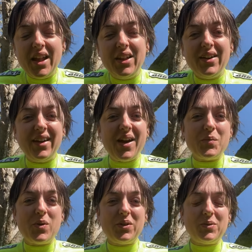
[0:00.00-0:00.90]
Hello
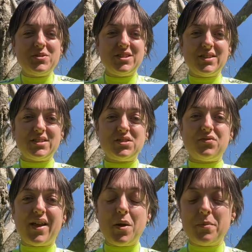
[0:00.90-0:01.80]
and welcome to this
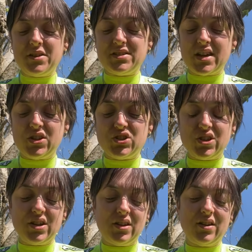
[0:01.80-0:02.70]
flower
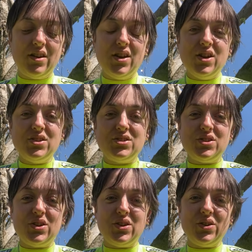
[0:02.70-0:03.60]
meditation
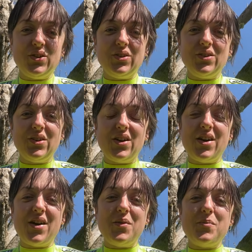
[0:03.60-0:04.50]
to
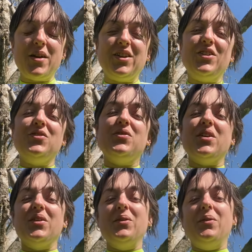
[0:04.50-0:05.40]
make you
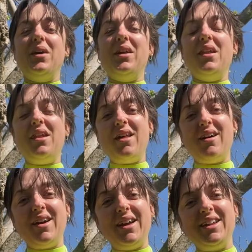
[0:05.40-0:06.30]
feel
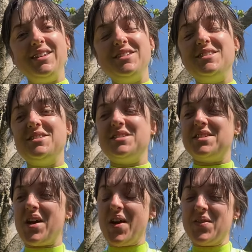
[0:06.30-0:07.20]
aligned
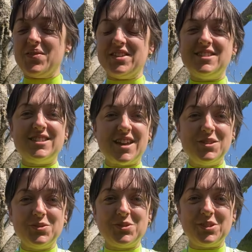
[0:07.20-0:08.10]
and
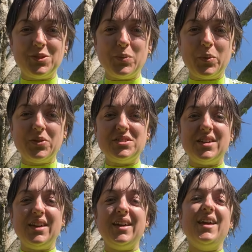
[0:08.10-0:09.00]
settled in your
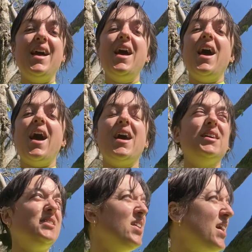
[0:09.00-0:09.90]
body,
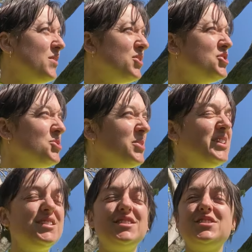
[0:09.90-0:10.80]
and you have a
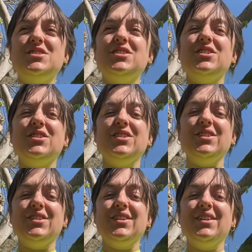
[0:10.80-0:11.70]
choice
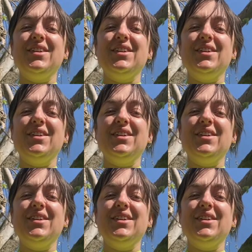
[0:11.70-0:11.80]
to